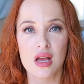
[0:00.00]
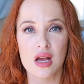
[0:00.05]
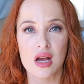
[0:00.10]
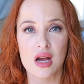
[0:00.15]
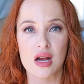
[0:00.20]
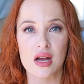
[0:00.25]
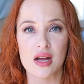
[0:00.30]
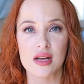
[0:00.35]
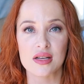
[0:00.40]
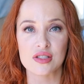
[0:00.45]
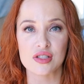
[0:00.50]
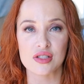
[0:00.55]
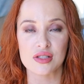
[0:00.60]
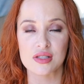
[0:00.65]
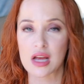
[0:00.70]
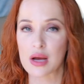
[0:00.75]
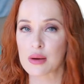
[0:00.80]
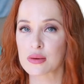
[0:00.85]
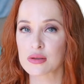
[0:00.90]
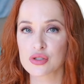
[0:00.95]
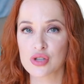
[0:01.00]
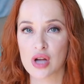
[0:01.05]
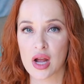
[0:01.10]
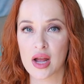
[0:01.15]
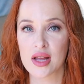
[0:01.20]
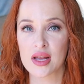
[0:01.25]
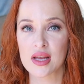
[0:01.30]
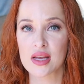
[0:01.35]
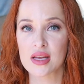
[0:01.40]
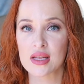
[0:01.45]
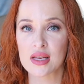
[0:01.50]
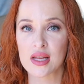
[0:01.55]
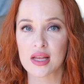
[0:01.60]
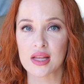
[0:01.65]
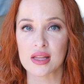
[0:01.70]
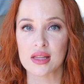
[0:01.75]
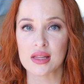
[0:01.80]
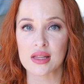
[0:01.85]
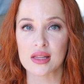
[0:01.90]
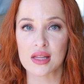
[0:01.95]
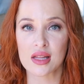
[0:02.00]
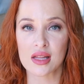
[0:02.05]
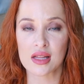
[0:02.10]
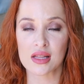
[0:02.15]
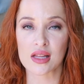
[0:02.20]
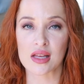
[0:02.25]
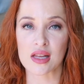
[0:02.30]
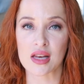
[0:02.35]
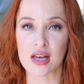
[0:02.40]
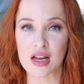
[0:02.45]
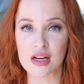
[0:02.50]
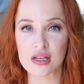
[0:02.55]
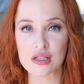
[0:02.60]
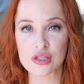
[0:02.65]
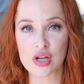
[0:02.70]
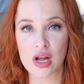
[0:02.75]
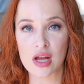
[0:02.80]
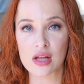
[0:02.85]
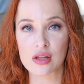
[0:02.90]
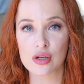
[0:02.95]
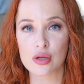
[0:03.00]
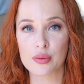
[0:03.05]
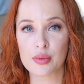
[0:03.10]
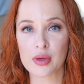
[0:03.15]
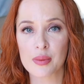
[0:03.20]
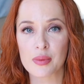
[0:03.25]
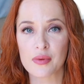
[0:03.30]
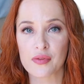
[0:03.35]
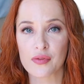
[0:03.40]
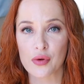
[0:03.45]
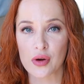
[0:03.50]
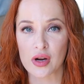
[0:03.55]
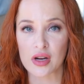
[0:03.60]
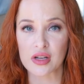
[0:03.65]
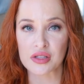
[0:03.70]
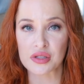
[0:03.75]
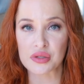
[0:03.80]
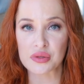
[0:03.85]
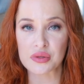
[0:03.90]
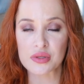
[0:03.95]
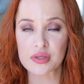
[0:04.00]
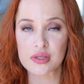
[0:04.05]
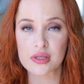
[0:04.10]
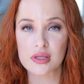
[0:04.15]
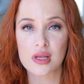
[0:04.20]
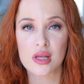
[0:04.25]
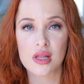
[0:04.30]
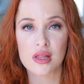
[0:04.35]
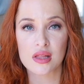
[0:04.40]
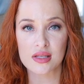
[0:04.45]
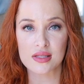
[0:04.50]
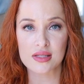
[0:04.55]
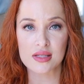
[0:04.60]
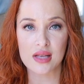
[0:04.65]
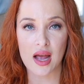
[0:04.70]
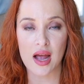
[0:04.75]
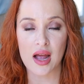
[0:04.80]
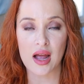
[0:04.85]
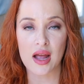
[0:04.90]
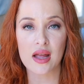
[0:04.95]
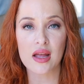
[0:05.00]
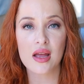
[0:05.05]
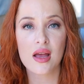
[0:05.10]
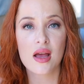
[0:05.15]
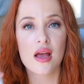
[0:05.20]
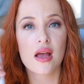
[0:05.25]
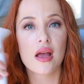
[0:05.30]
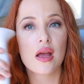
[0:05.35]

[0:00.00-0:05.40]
I just towel dry it and let it air dry a little bit before I use this guy.